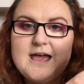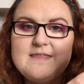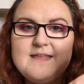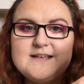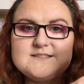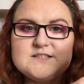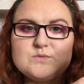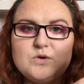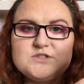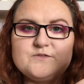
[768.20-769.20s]
And that's the
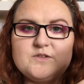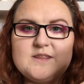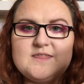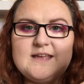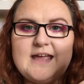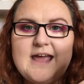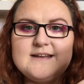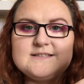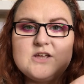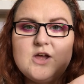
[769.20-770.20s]
swatch for the thick
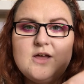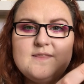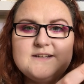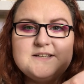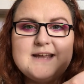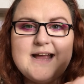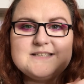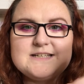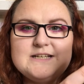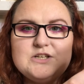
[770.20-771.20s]
end. They don't
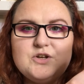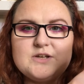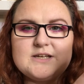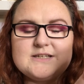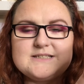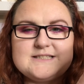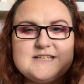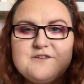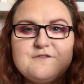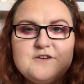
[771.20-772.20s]
actually look
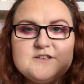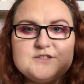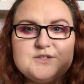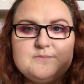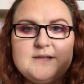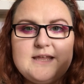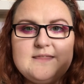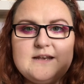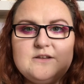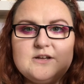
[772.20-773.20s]
different to me.
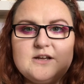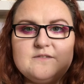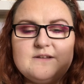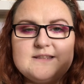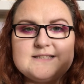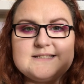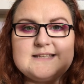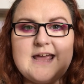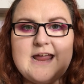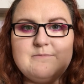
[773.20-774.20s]
They look kind of like the
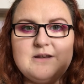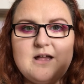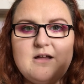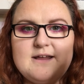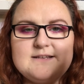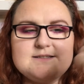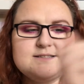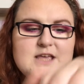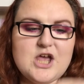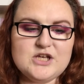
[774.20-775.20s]
same
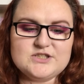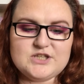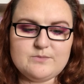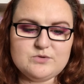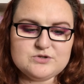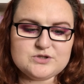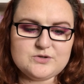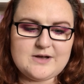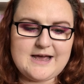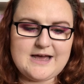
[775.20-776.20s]
lines. So I'm not
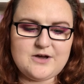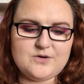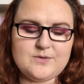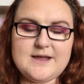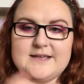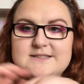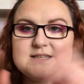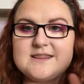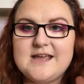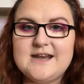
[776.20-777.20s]
sure how
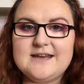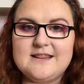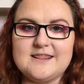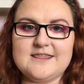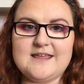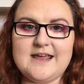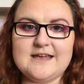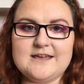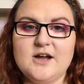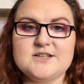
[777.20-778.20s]
it's thin and
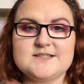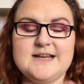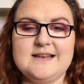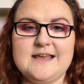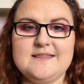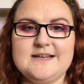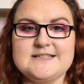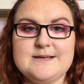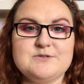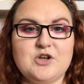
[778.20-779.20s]
thick. I just think that the
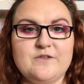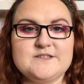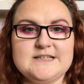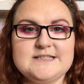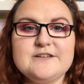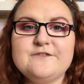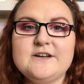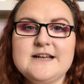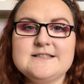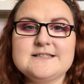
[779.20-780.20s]
tips are obviously
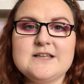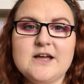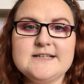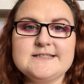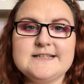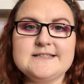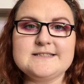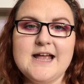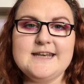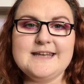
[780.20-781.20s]
different in
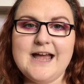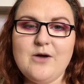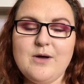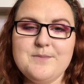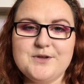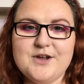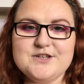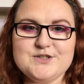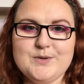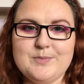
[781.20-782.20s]
sizes. Now I'm
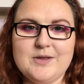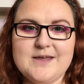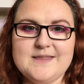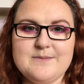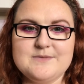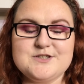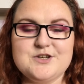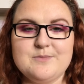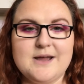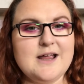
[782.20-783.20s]
going to apply them
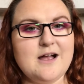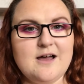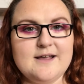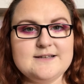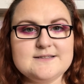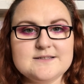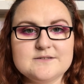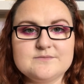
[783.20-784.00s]
to my eyes.